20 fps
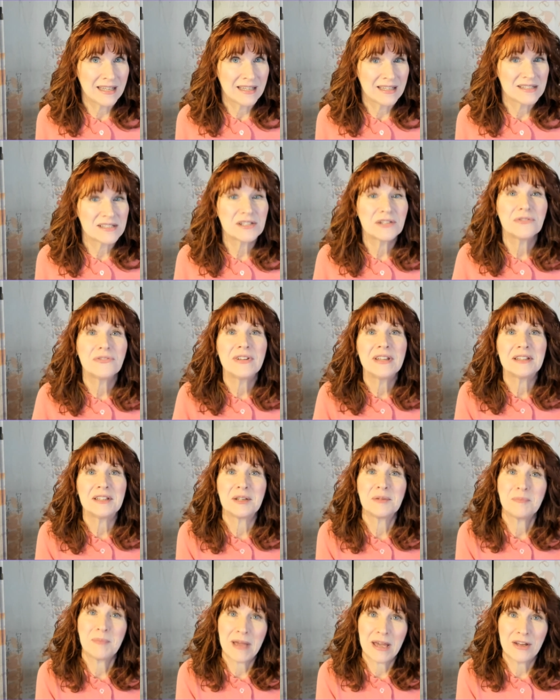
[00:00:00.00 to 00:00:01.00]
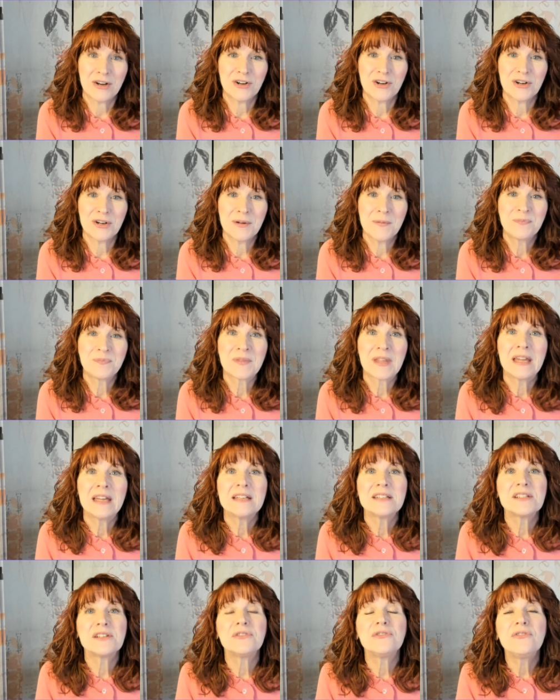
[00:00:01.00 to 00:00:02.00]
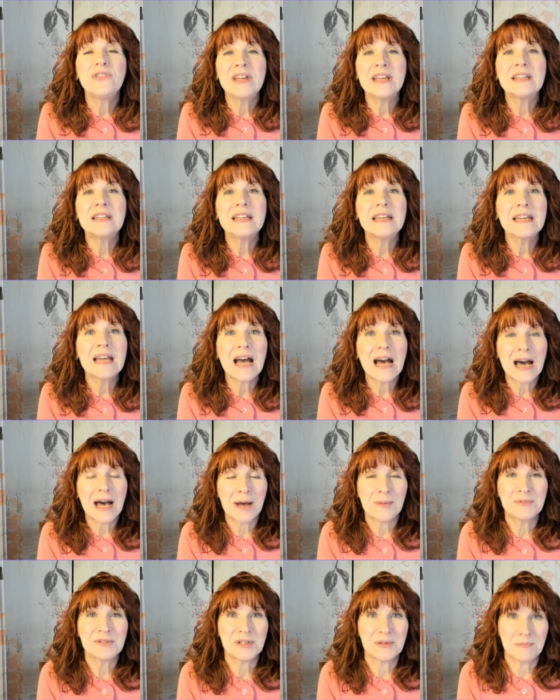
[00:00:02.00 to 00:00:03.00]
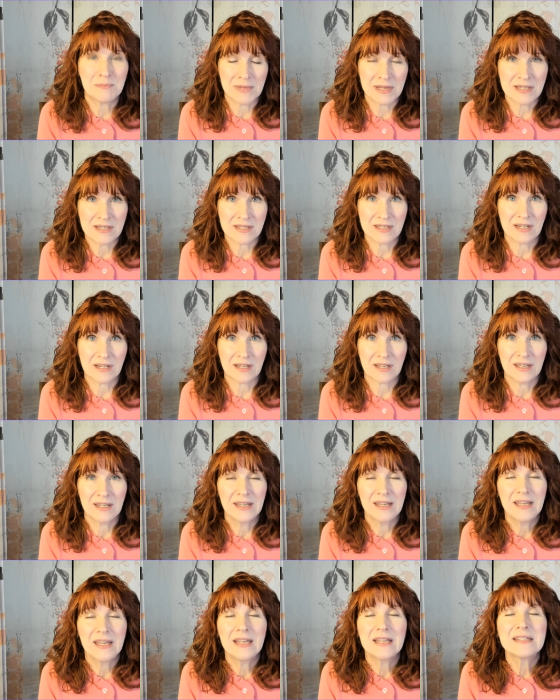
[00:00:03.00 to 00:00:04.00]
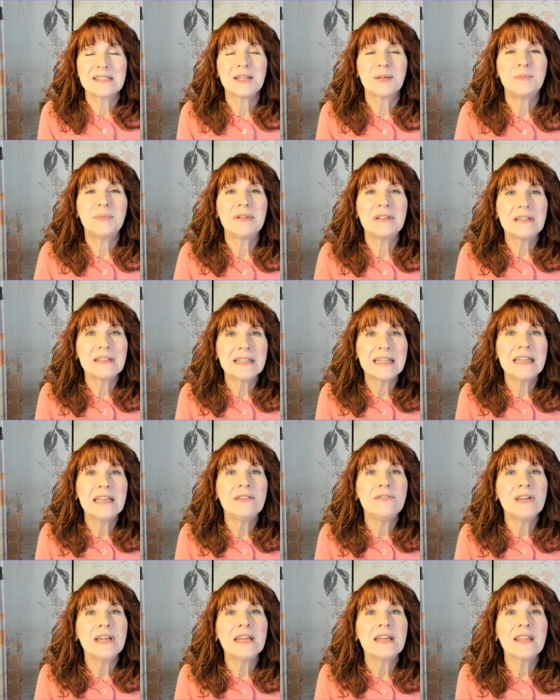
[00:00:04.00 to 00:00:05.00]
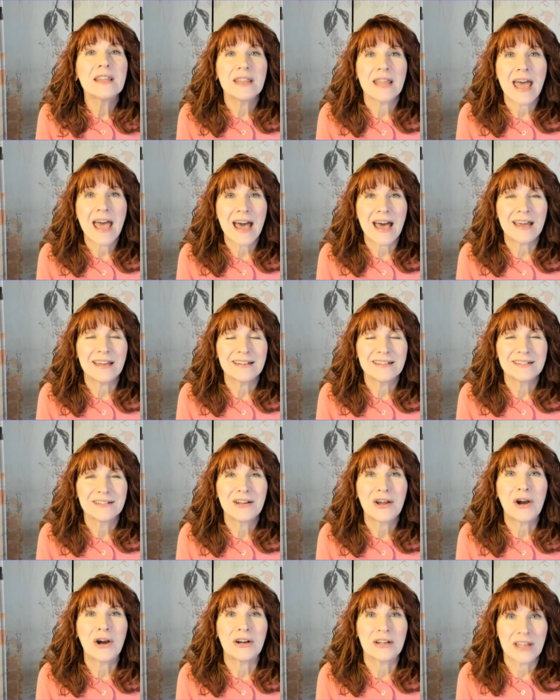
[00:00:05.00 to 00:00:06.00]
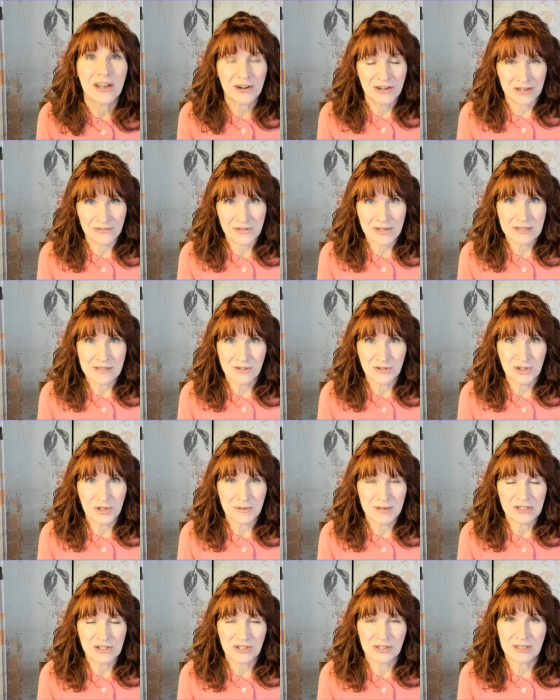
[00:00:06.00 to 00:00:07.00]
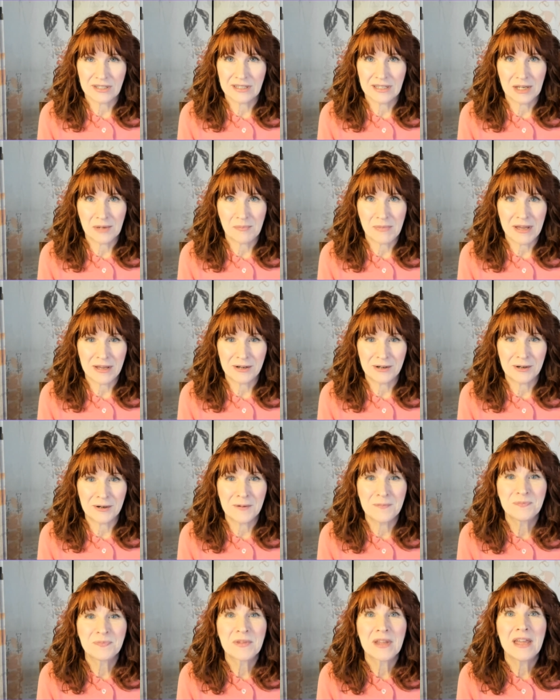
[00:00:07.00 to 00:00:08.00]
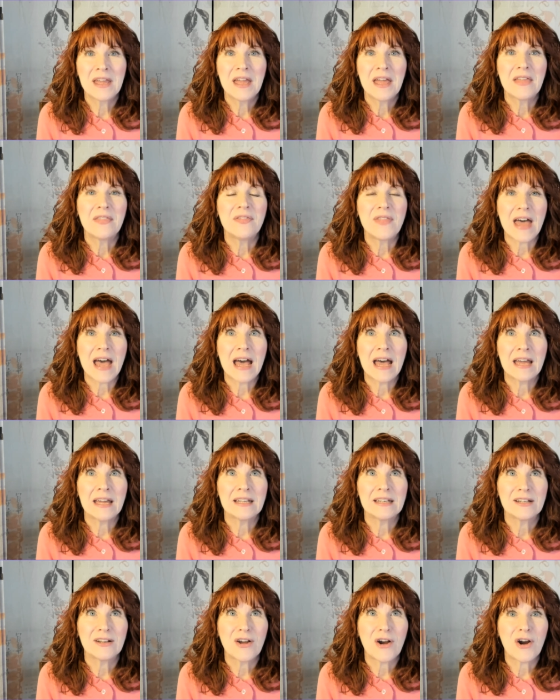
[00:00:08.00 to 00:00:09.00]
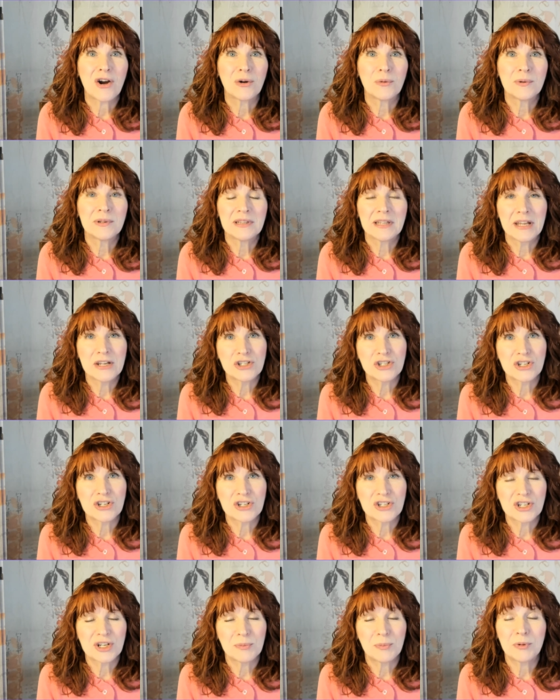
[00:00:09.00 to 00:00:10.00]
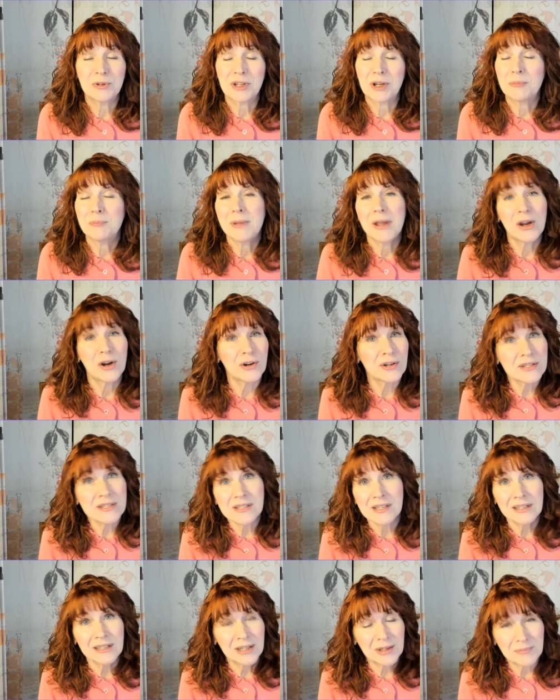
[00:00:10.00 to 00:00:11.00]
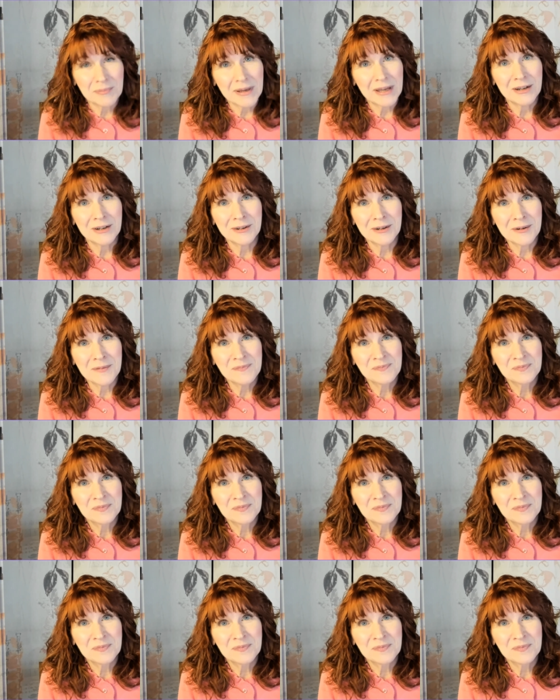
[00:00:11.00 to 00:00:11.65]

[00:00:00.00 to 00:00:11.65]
to feeling better, to feeling optimistic, to believing that our caregiving situation can get better, that our relationship with our parents can get better,